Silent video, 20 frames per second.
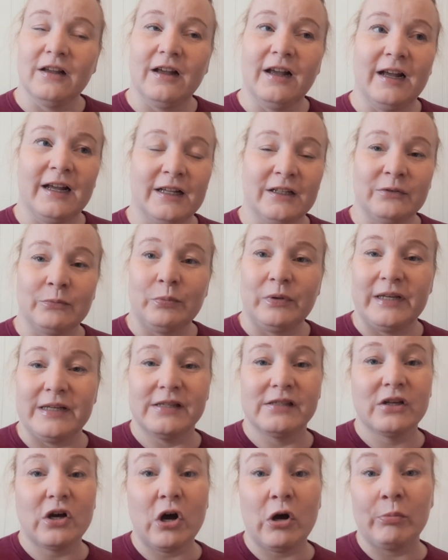And
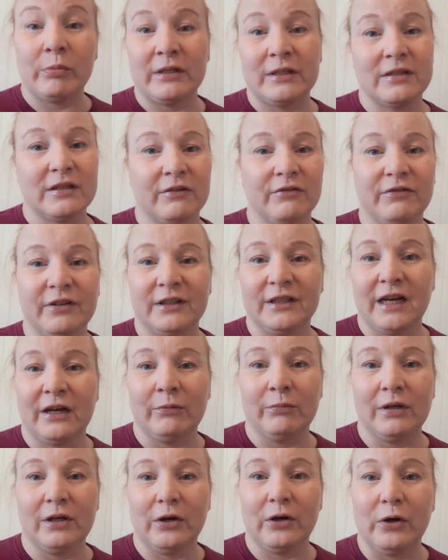please comment something
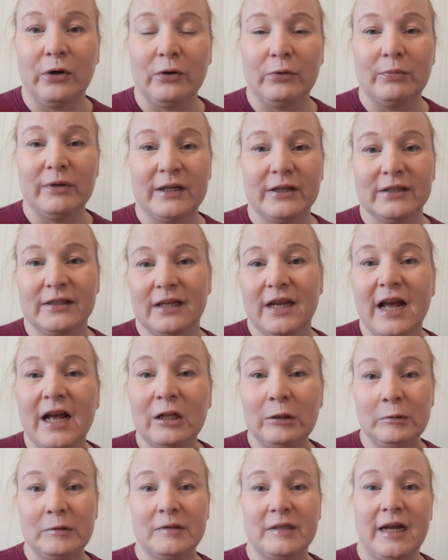down below because it
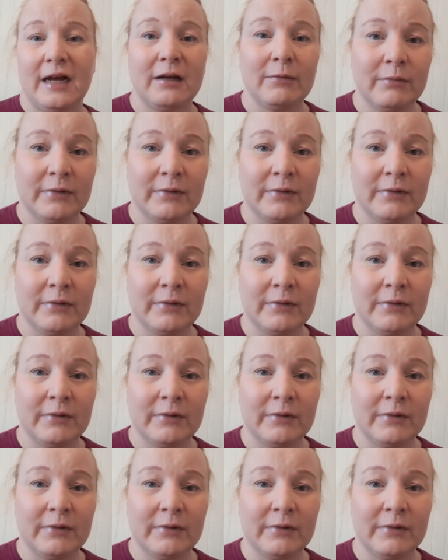helps out